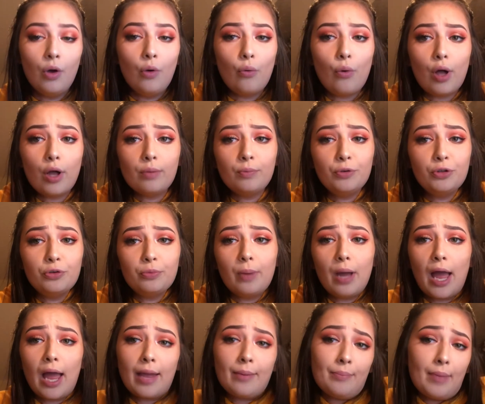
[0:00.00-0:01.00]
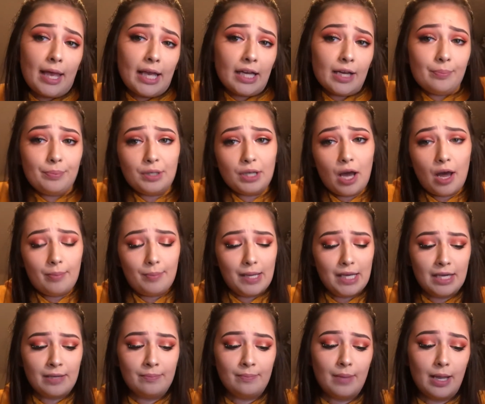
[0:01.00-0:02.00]
Welcome to my makeup,
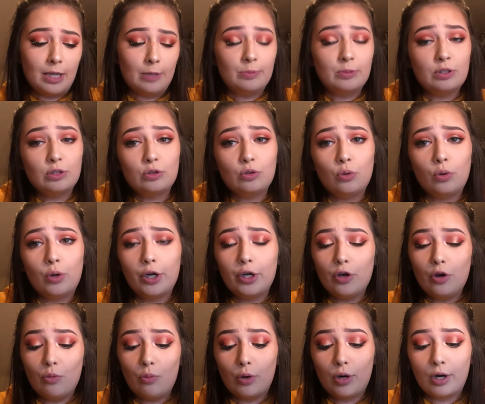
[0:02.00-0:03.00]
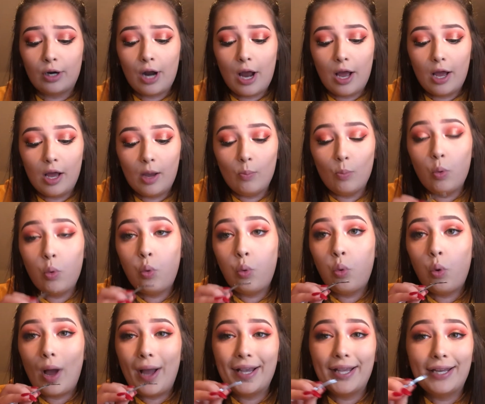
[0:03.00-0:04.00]
non-makeup, makeup tutorial, where
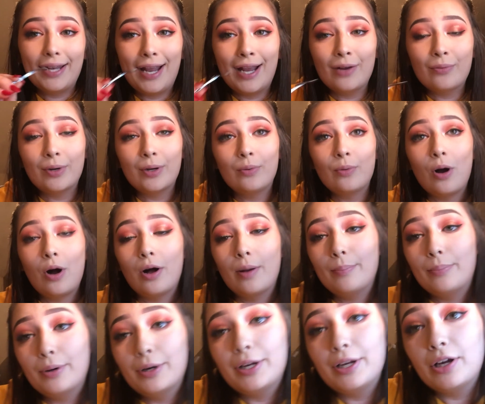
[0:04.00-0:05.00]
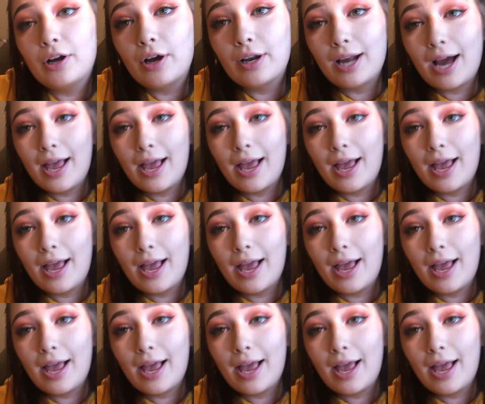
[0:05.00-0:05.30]
I get angry while I'm putting on